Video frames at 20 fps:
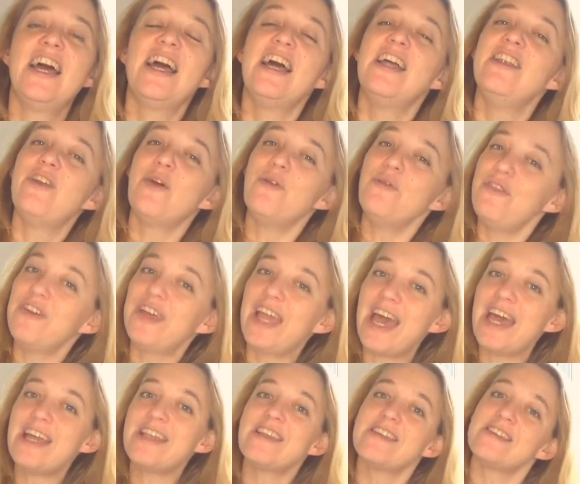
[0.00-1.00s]
Don't
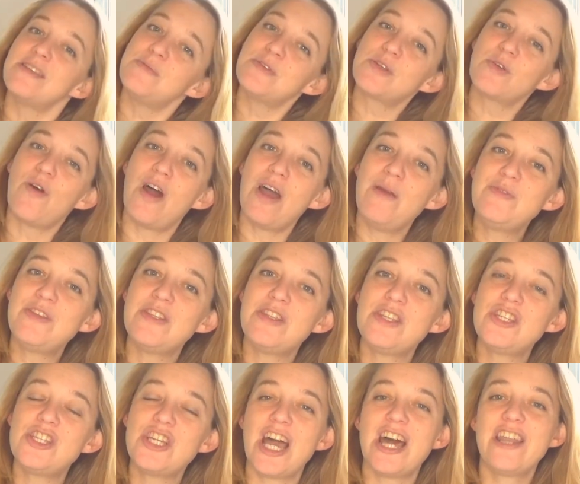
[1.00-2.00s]
forget to subscribe to the
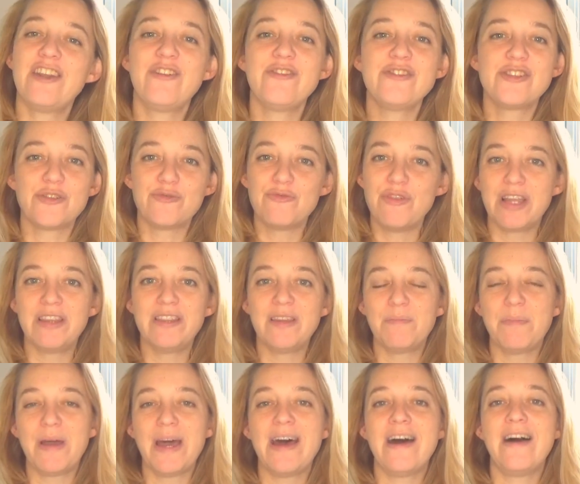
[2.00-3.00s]
channel, to ring the
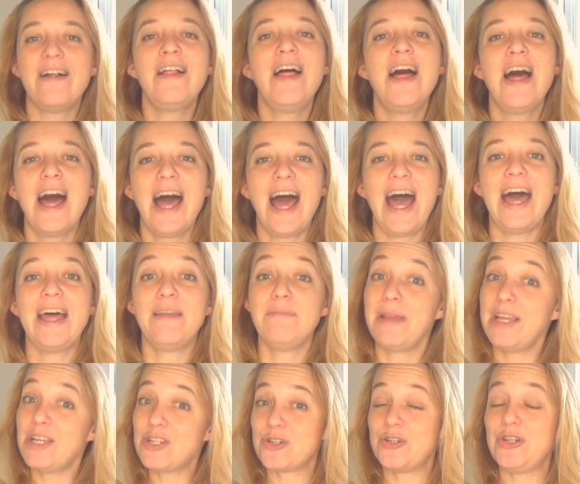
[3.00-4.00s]
bell, and
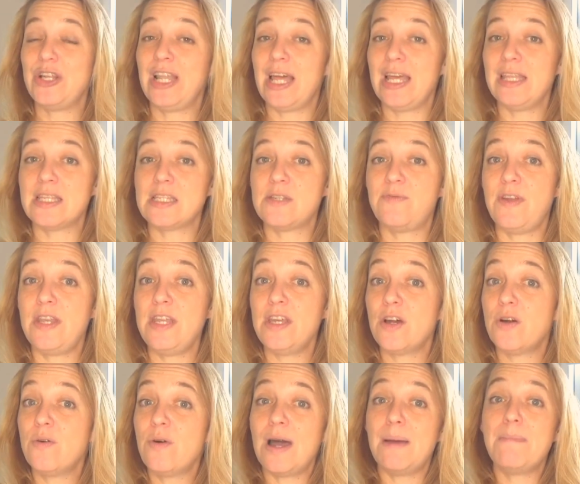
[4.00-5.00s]
make sure you like this
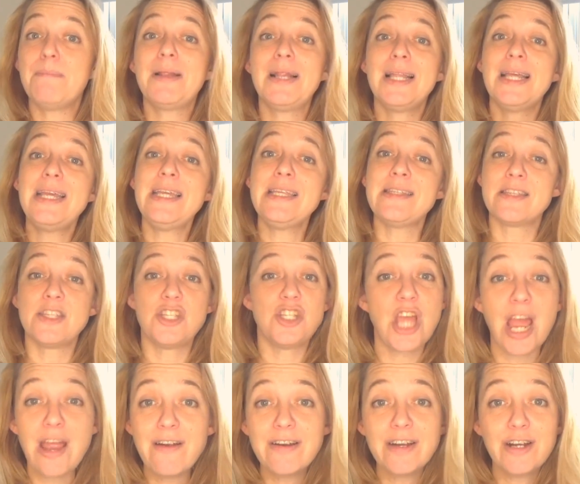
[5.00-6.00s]
video, and please
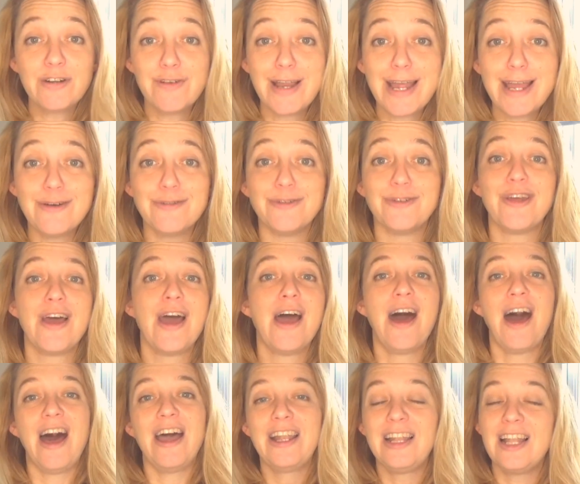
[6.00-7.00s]
share it around.
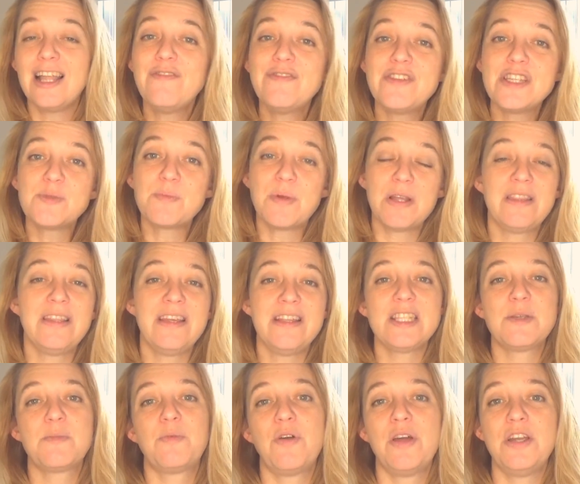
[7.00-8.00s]
I'd love to spread the
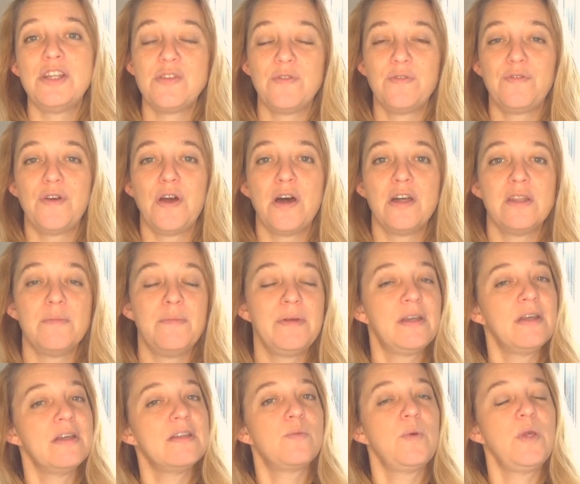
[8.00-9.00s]
inspiration further,
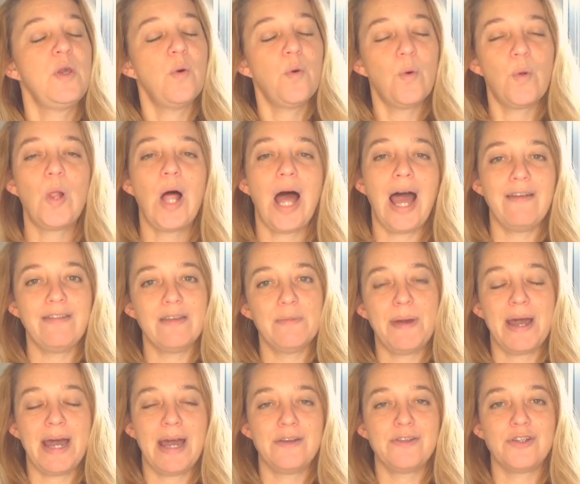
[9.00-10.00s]
because we all have the
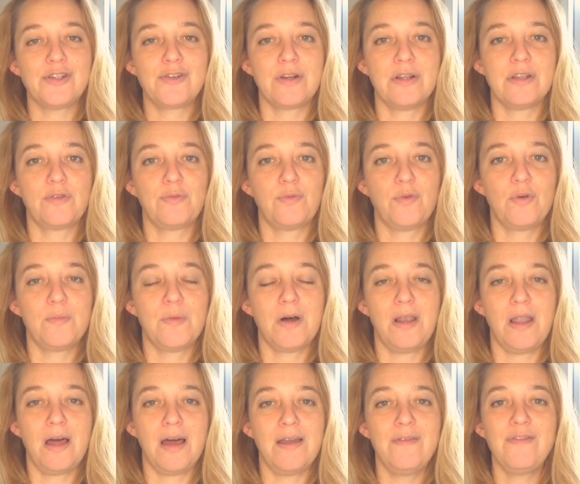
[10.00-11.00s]
power to transform our
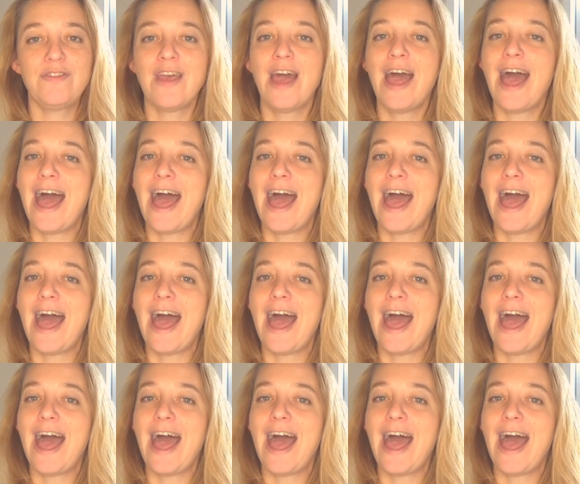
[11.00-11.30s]
lives,